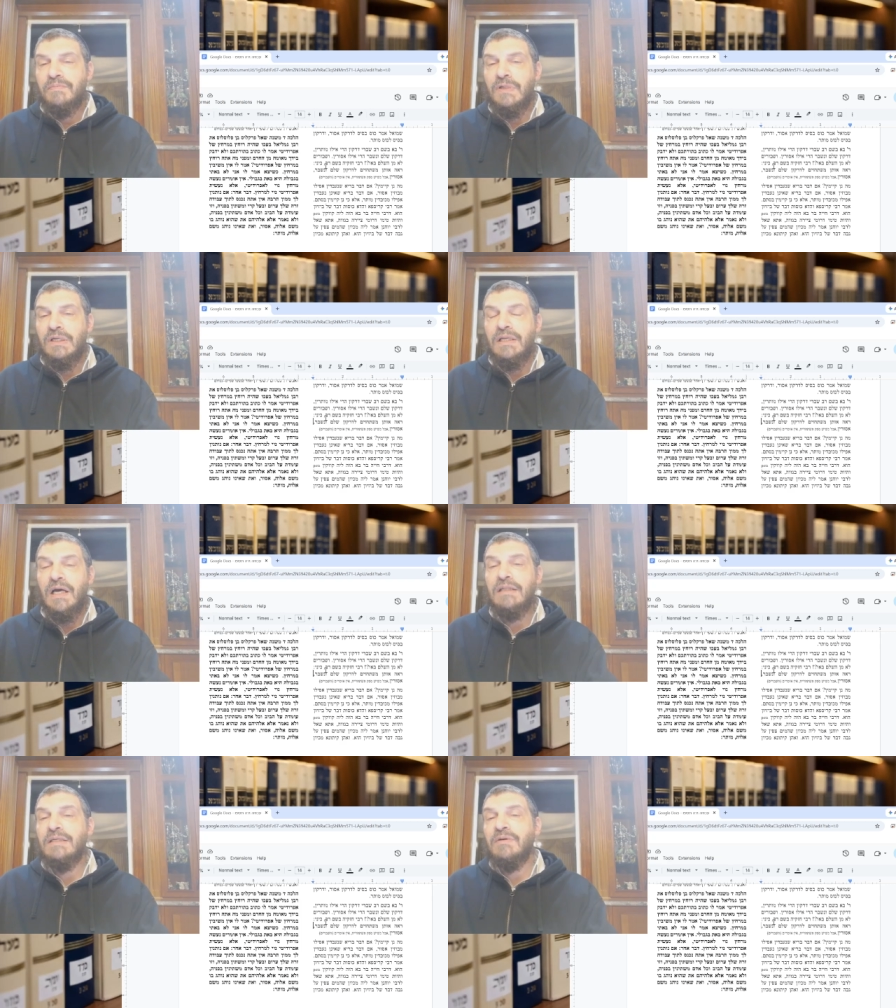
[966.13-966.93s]
Okay,
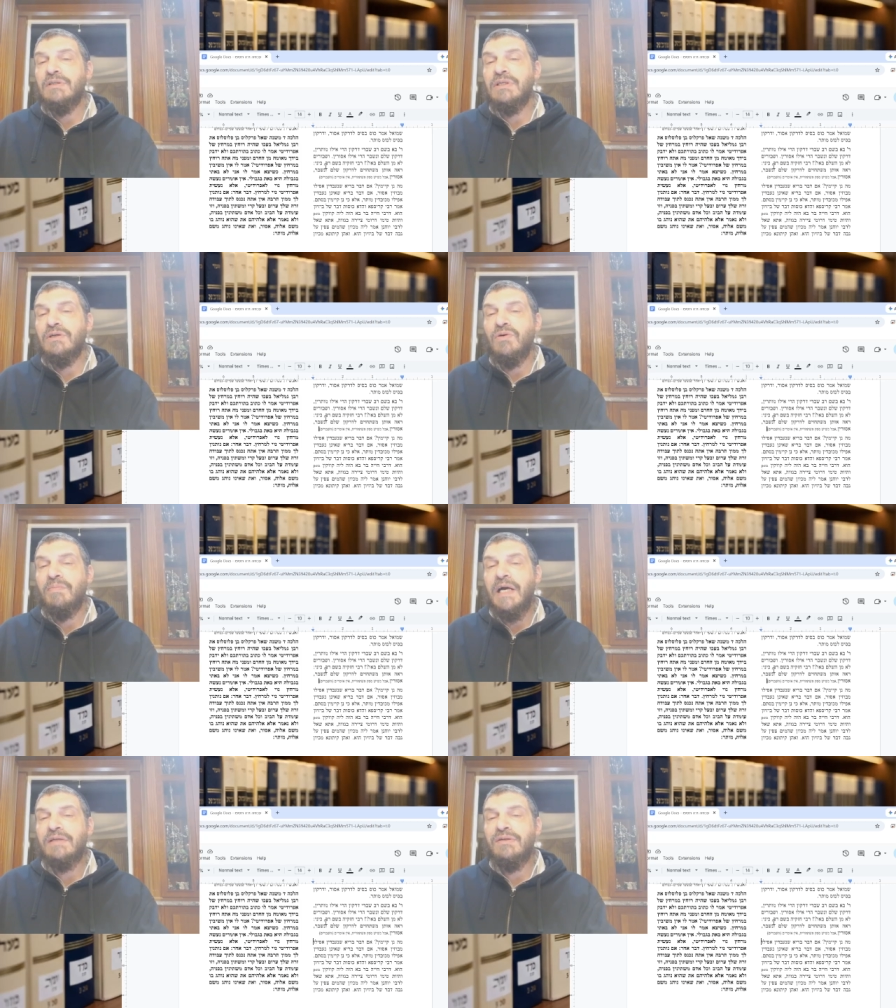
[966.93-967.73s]
now the Gemara is going to go
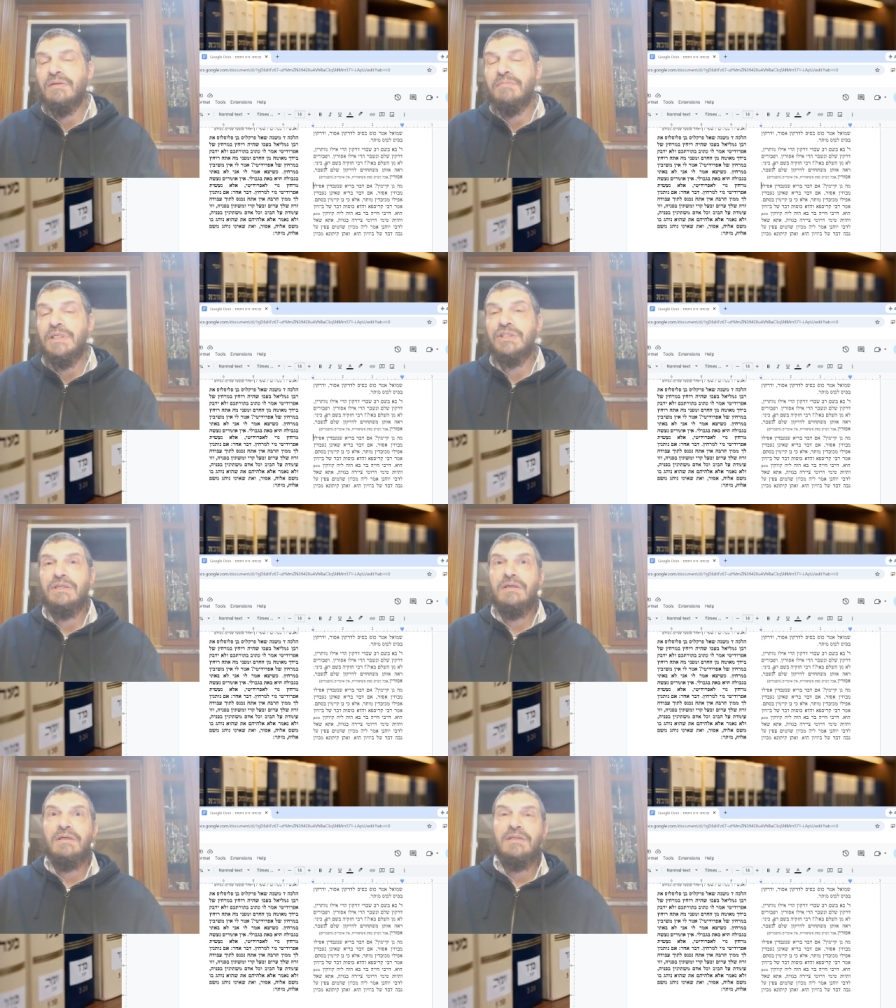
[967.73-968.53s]
back to the
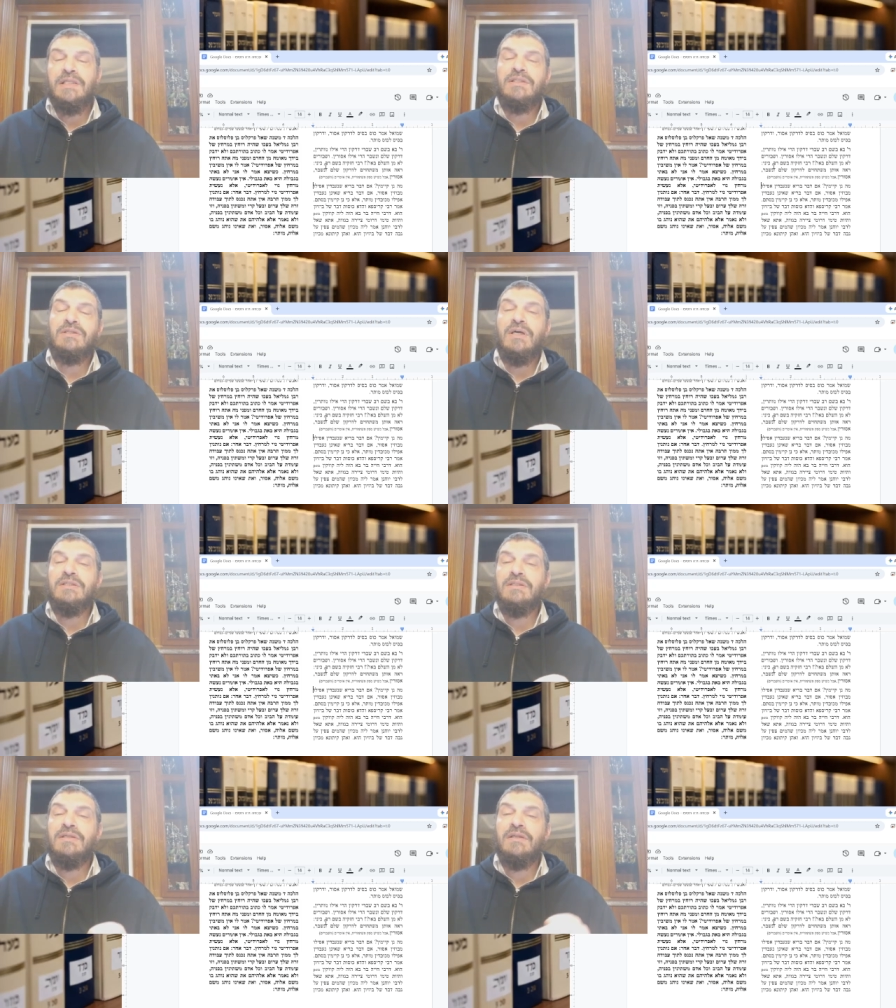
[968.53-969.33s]
Mishnah that
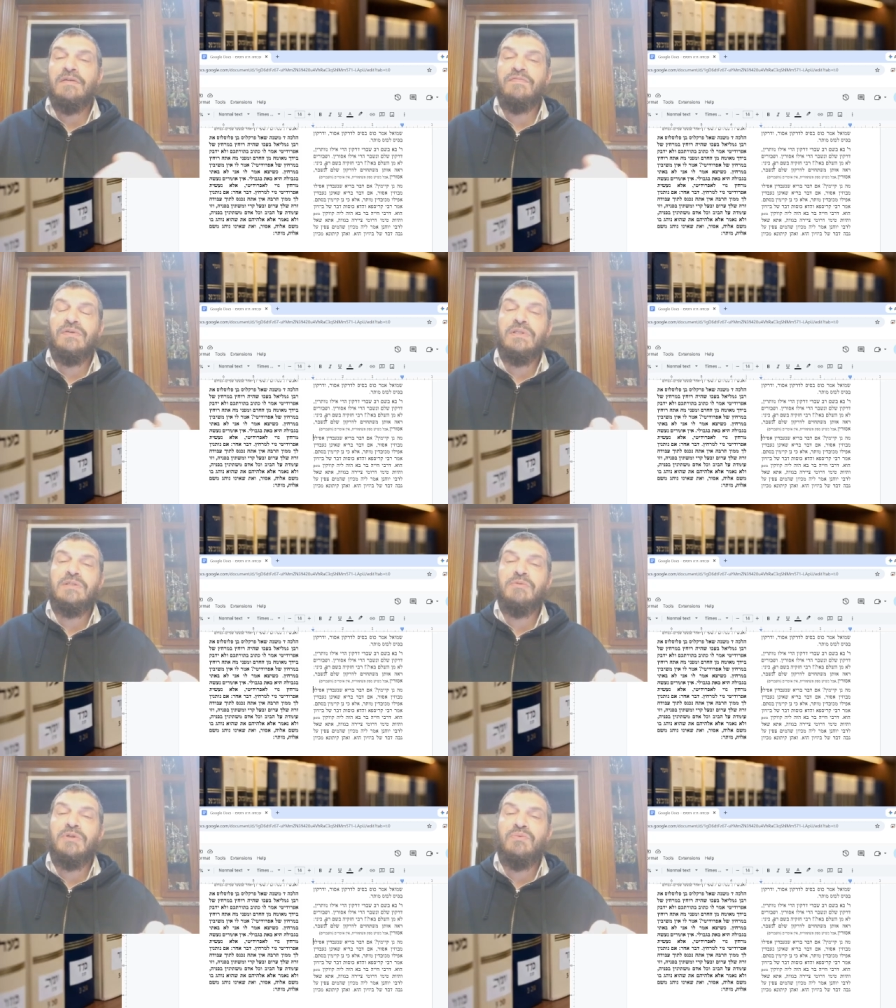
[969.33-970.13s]
discusses the difference
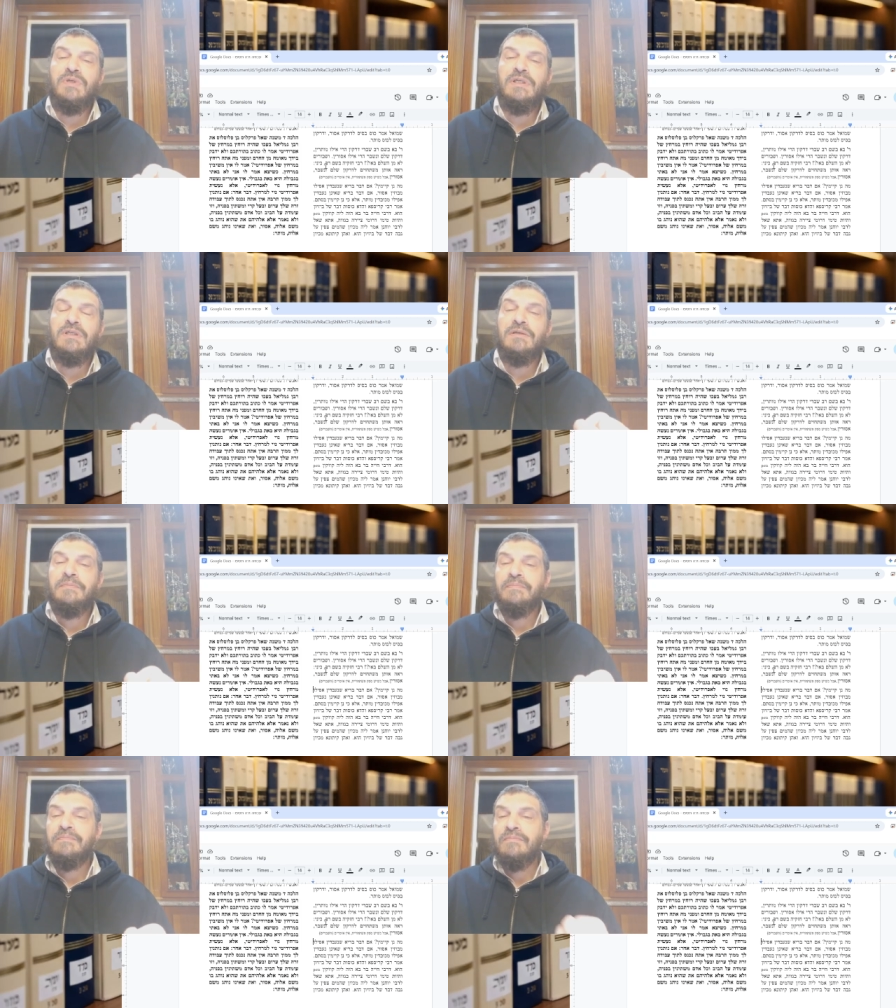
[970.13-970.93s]
between
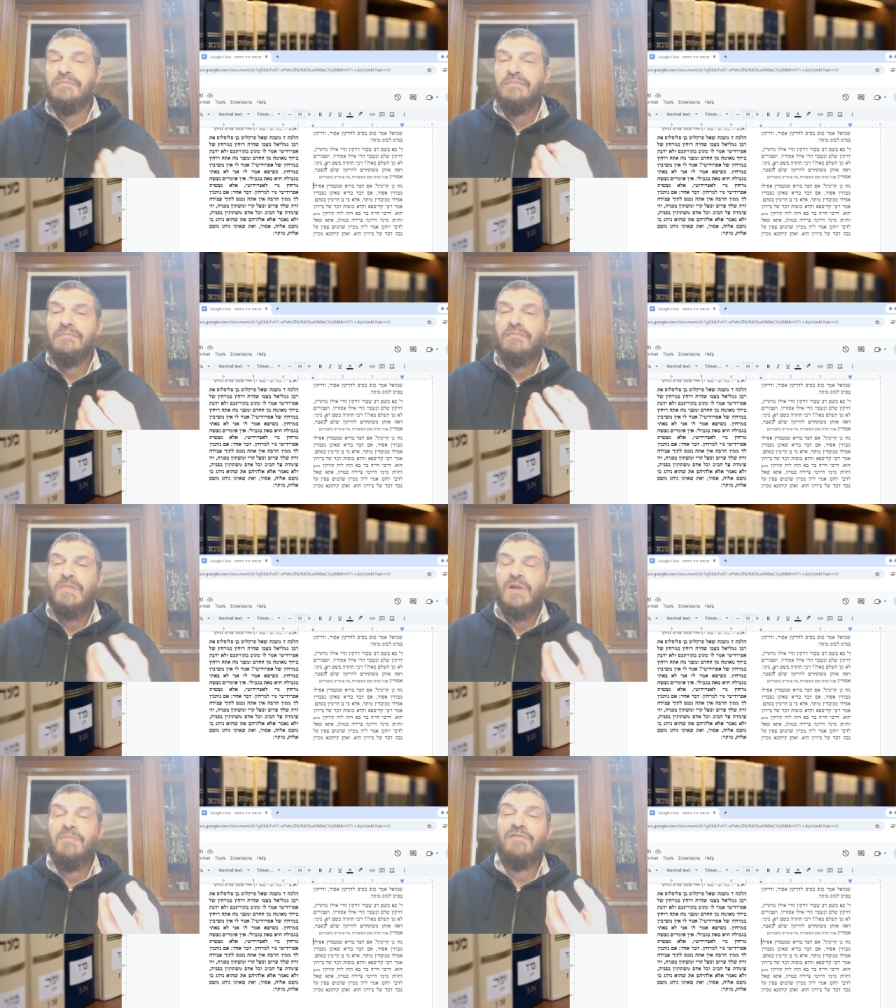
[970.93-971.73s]

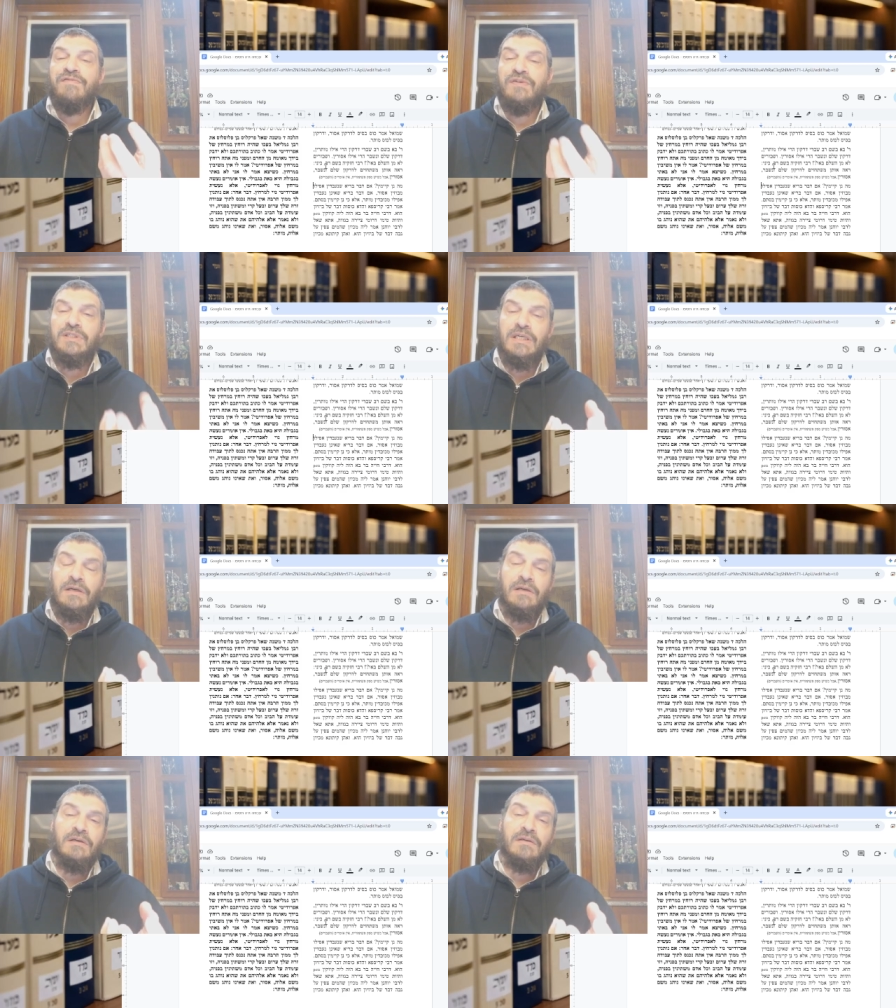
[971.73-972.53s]

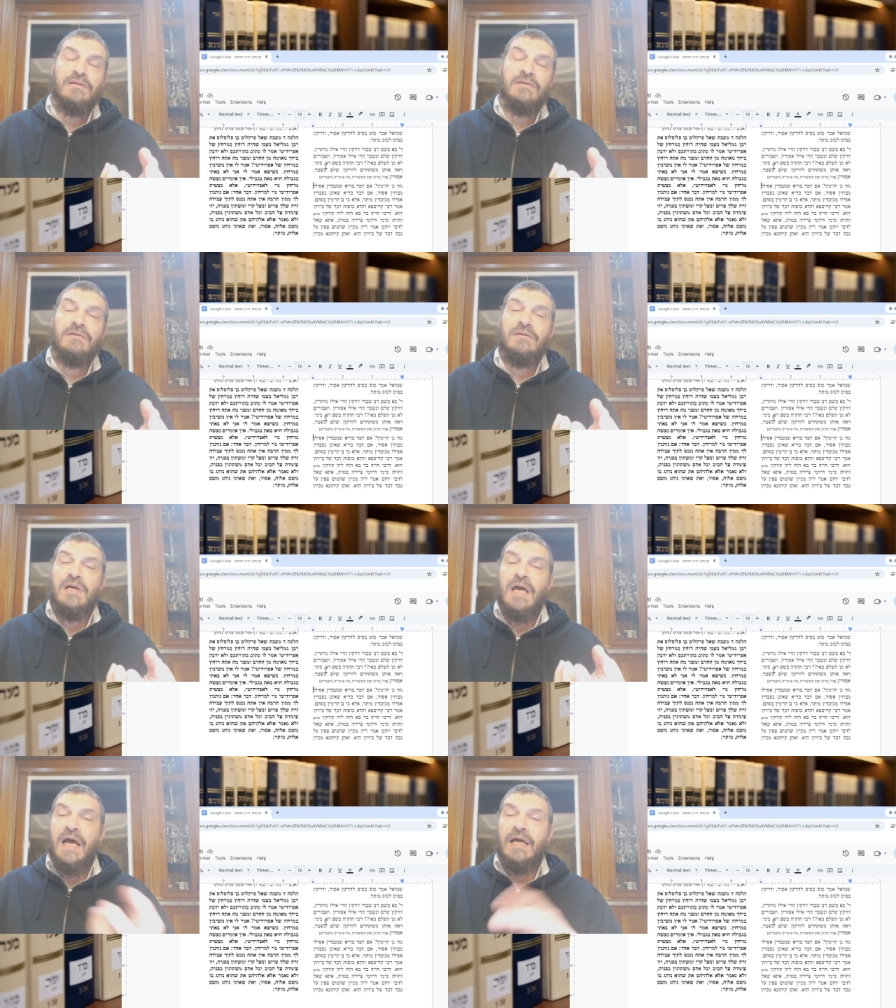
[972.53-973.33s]
mevuzeh
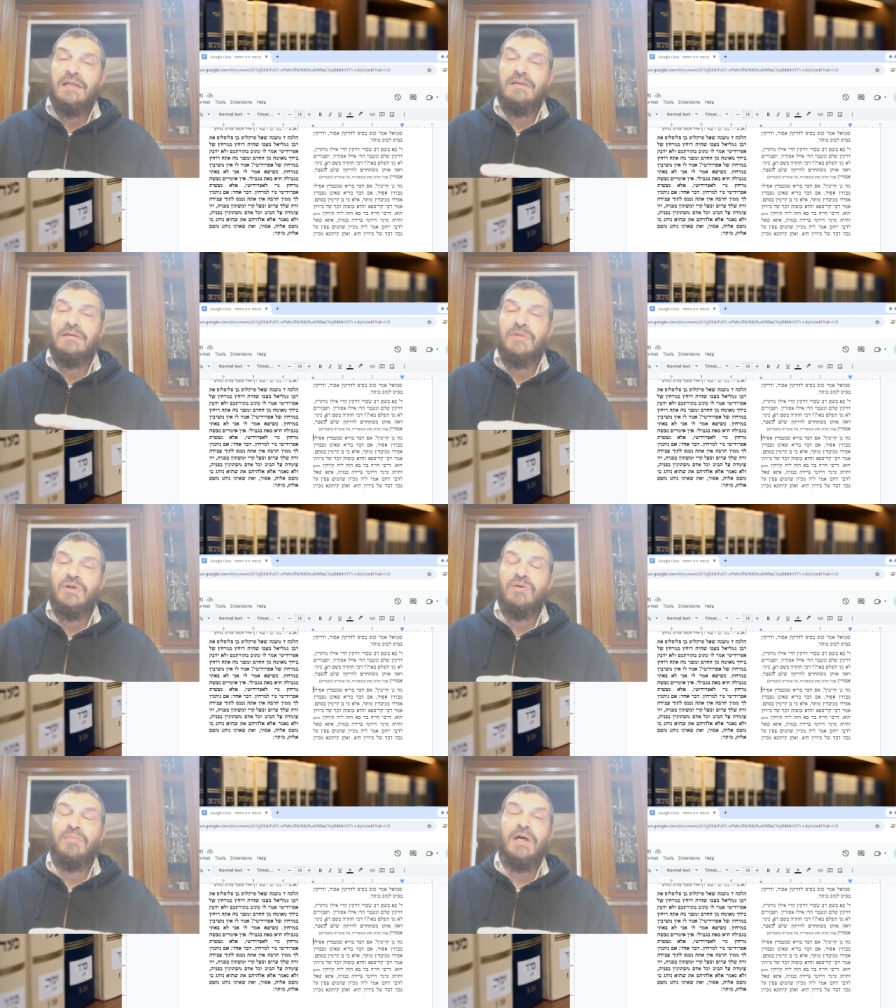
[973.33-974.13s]
and
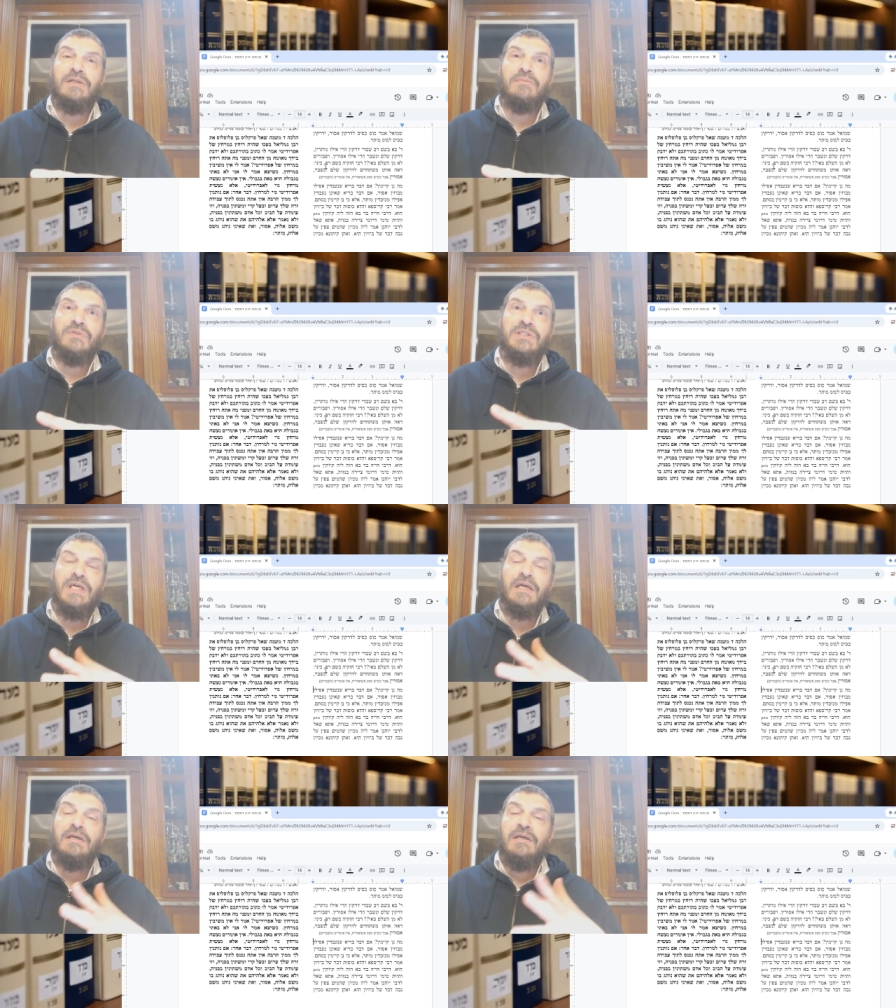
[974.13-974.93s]
mechubadim. We say